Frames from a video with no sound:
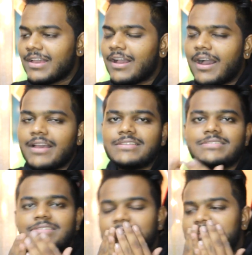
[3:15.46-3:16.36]

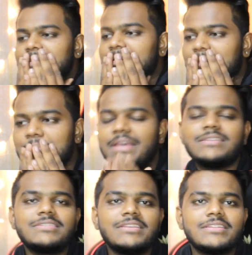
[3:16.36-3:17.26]
Guys, this is
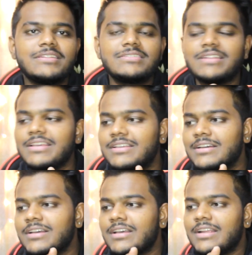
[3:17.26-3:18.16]
amazing. This is like a
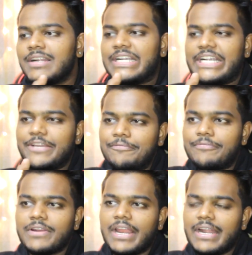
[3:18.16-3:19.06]

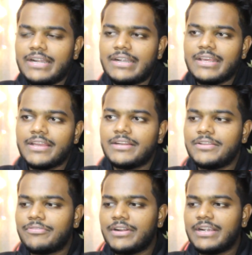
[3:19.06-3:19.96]
different.
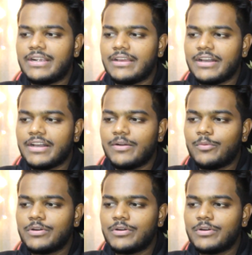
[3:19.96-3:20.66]
I